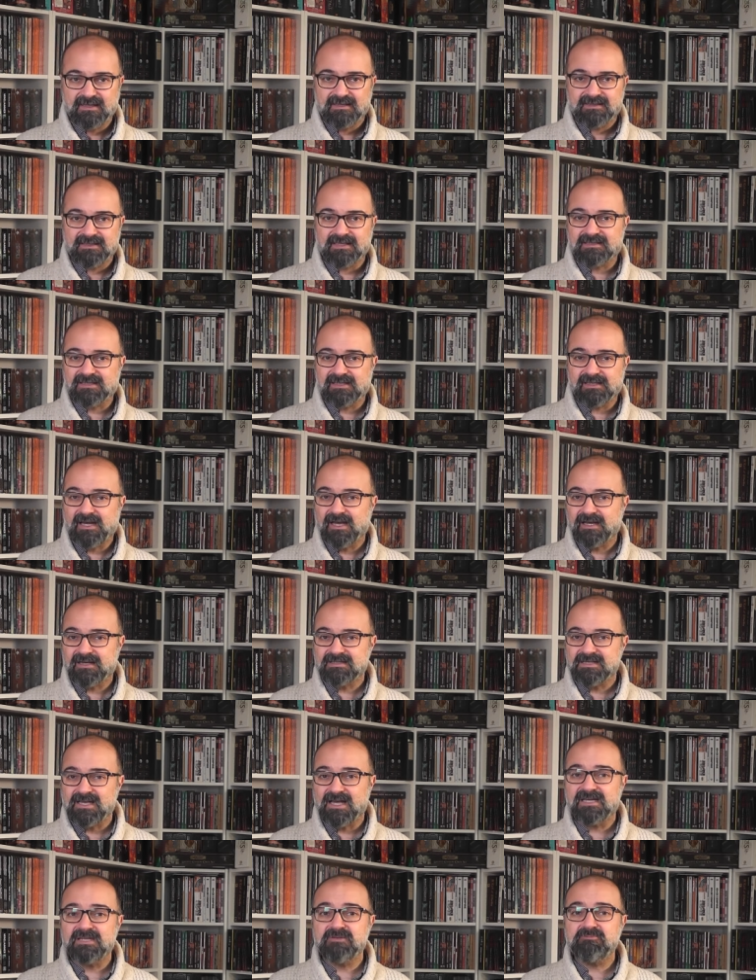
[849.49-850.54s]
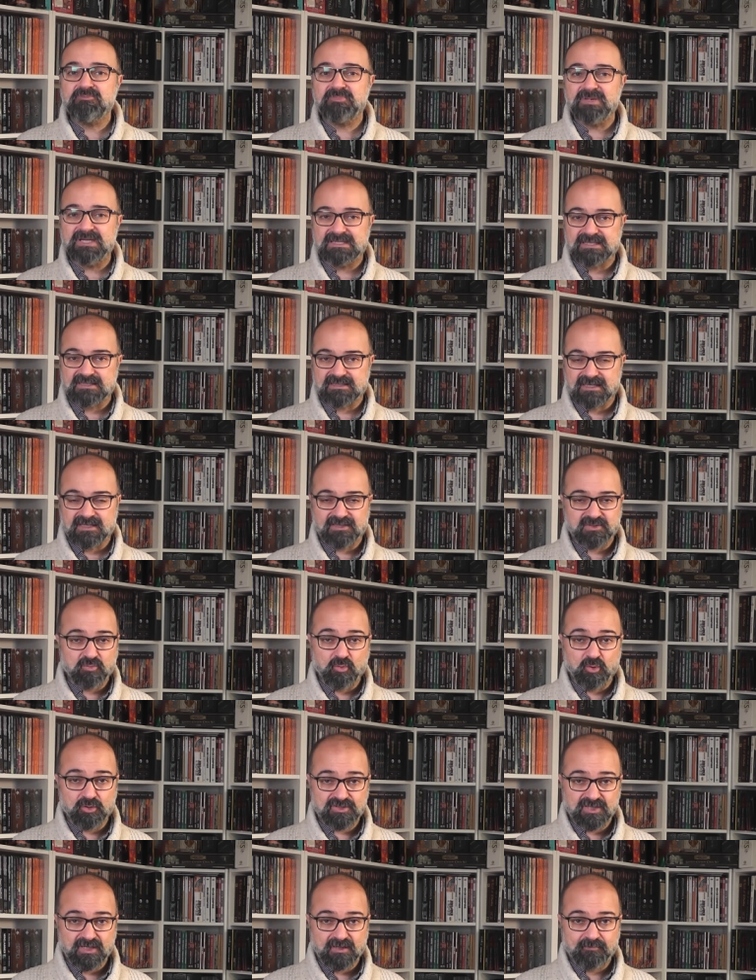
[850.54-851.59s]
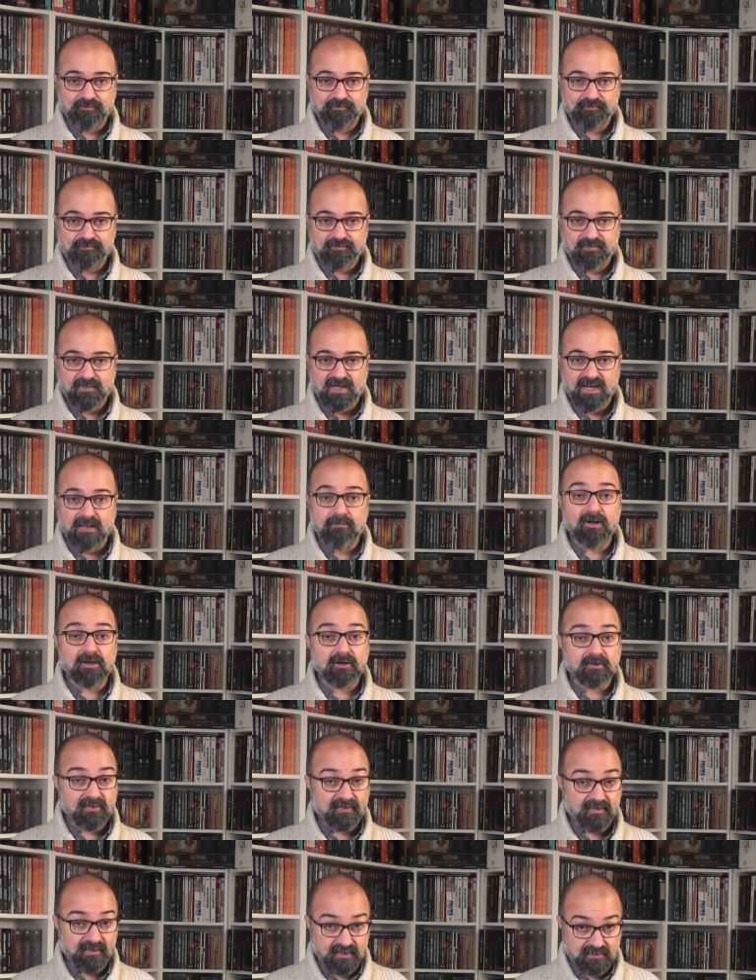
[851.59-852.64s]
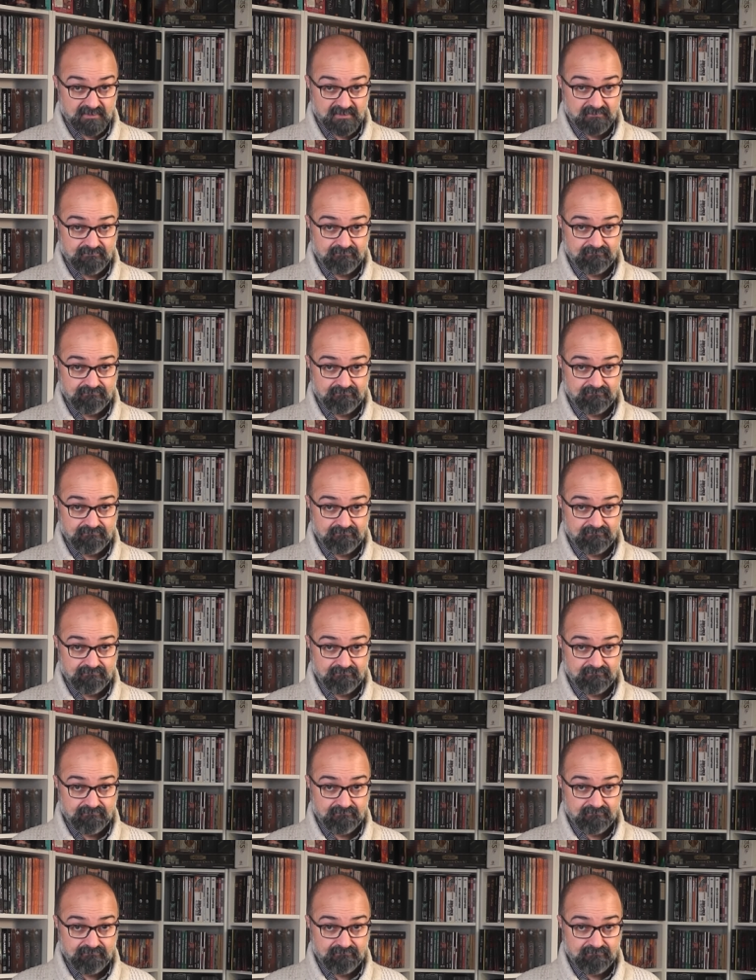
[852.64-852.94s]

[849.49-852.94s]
that can act unimpeded underwater, among other things.